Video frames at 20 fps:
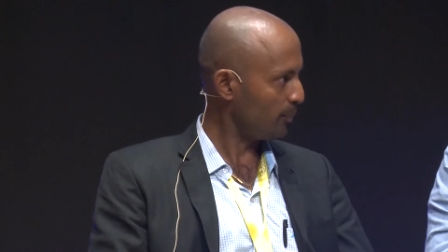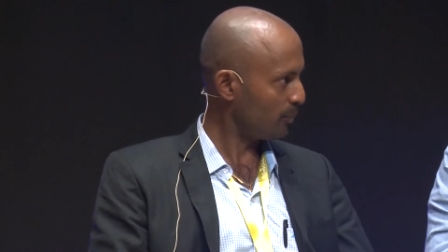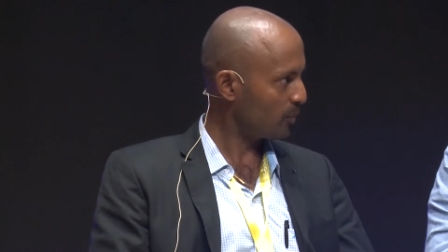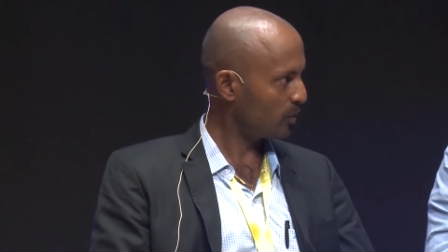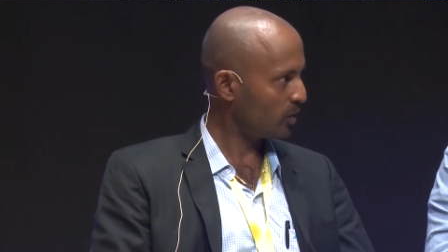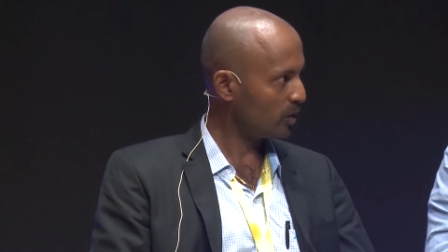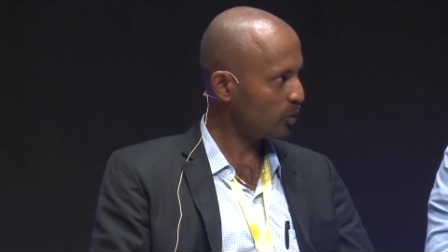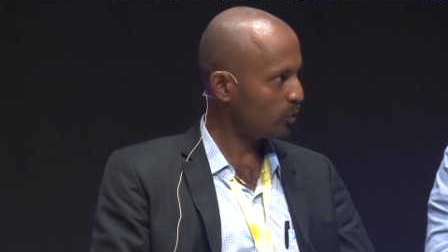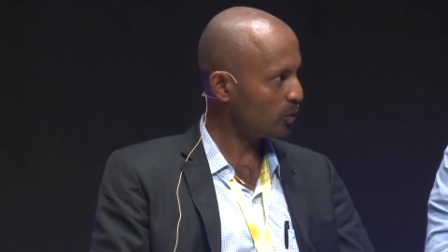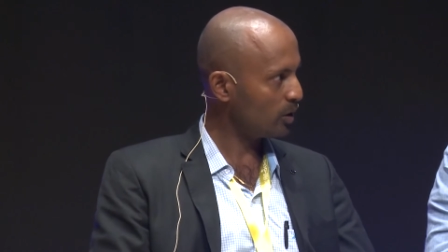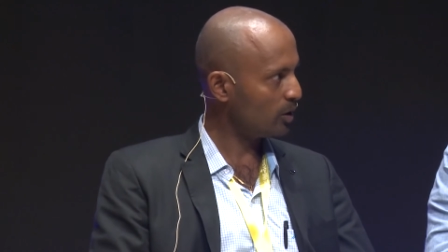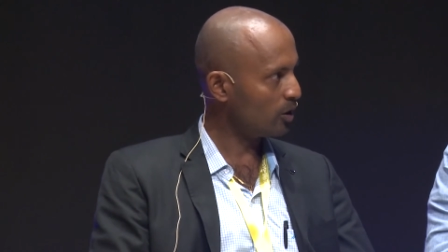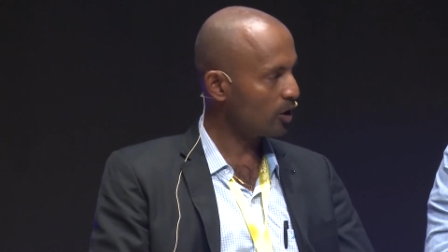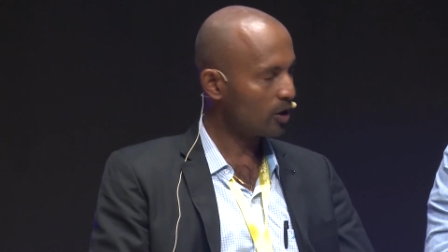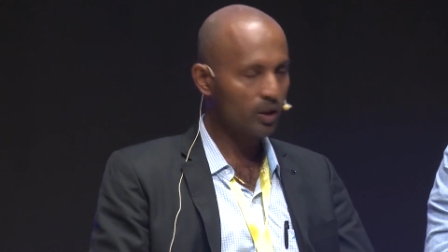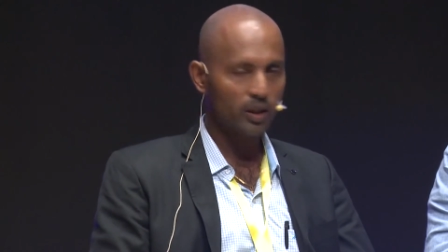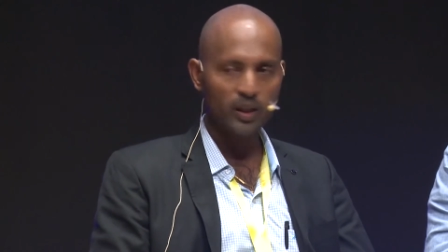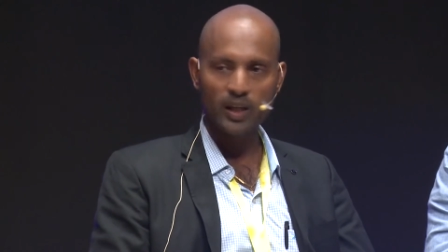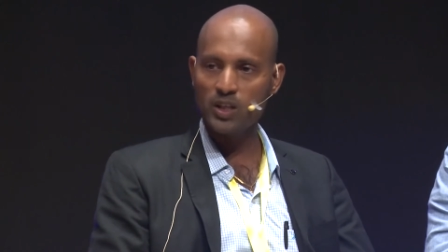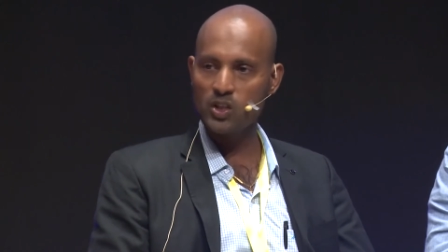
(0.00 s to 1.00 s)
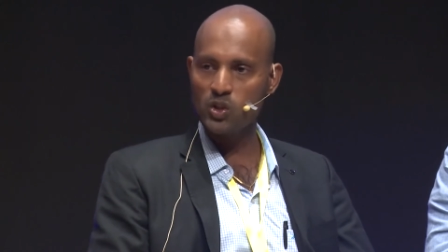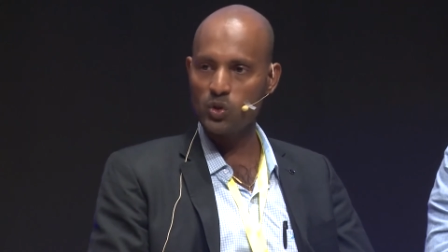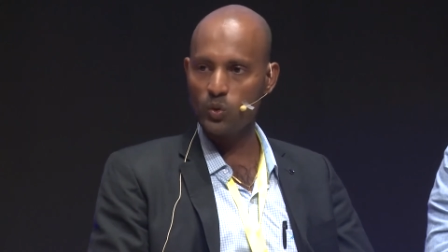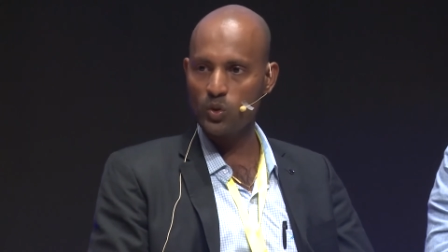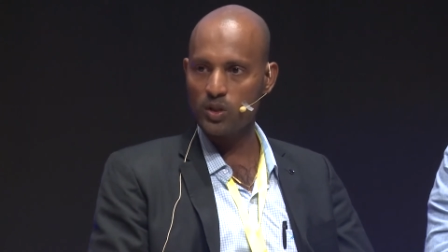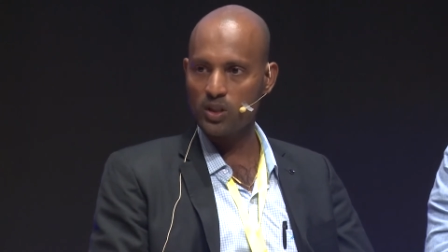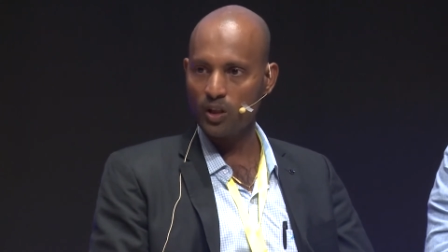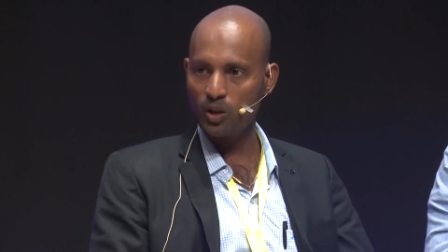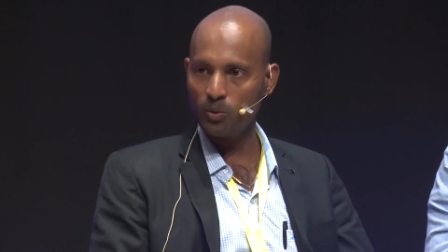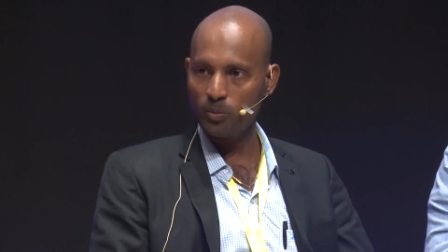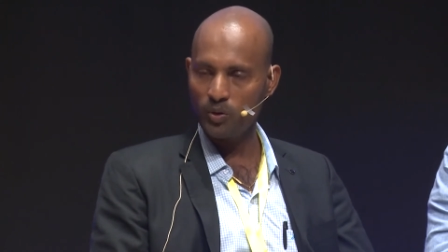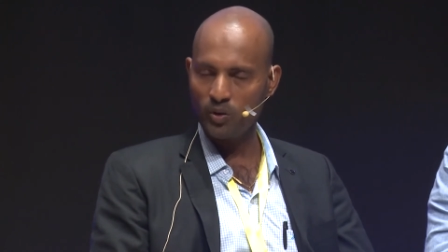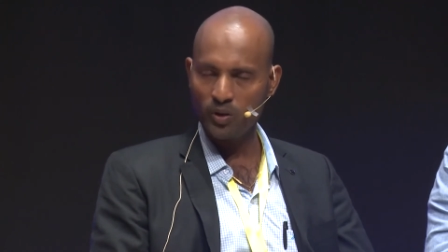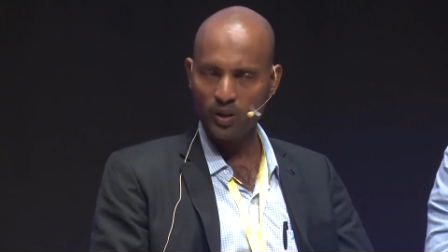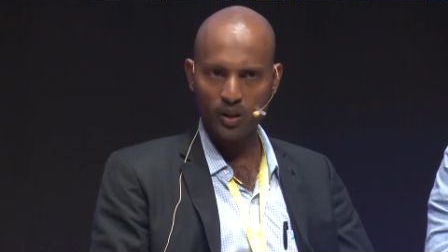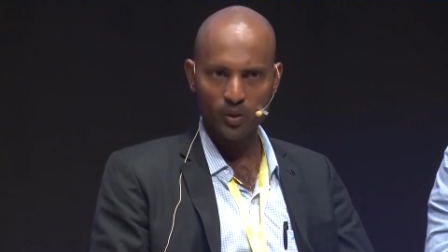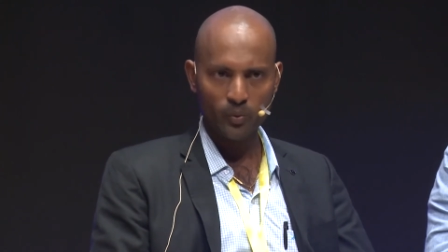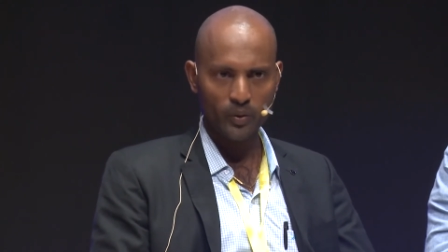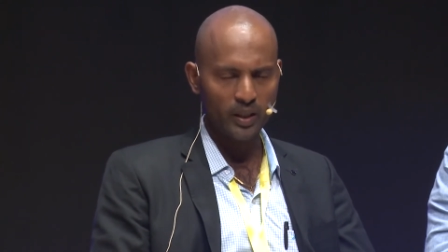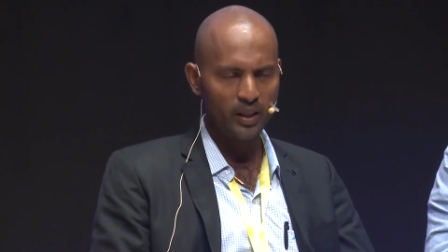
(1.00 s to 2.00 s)
We organize tours
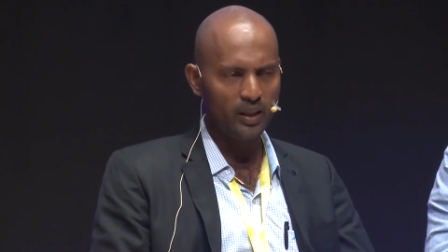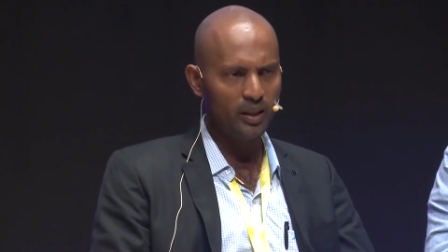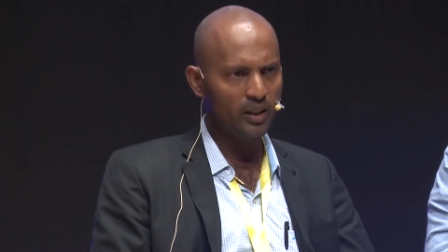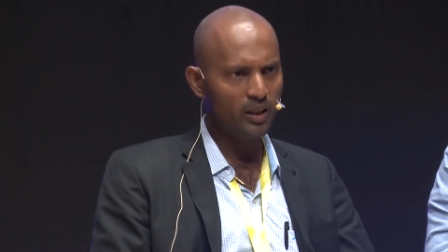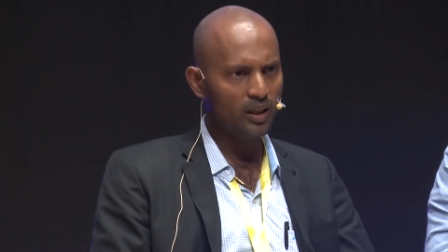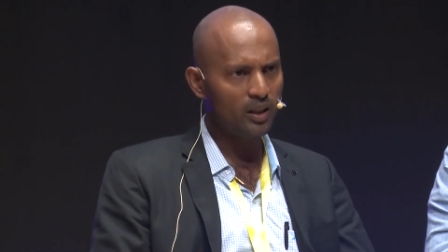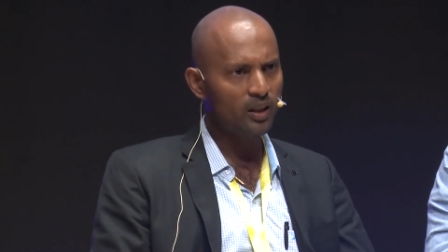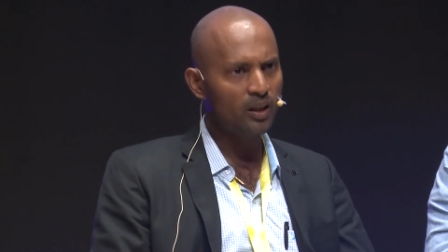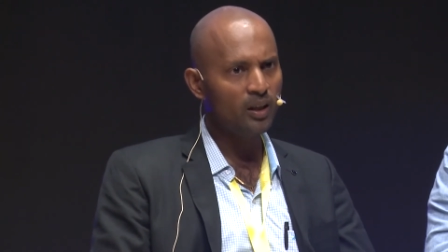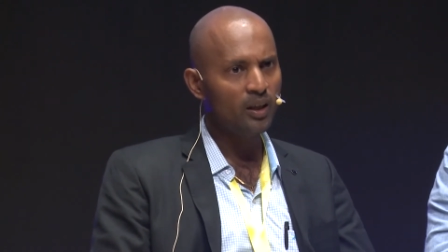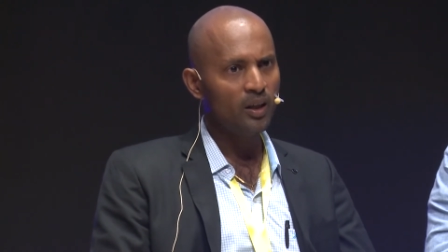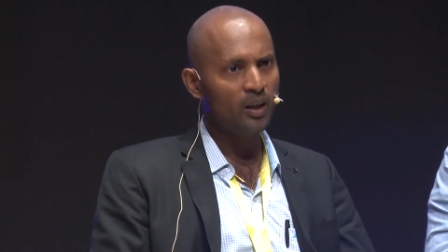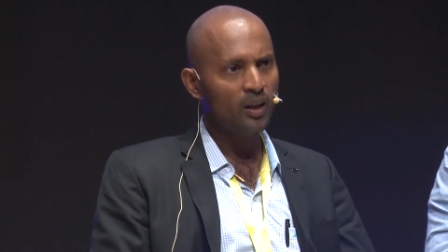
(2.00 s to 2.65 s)
all over India,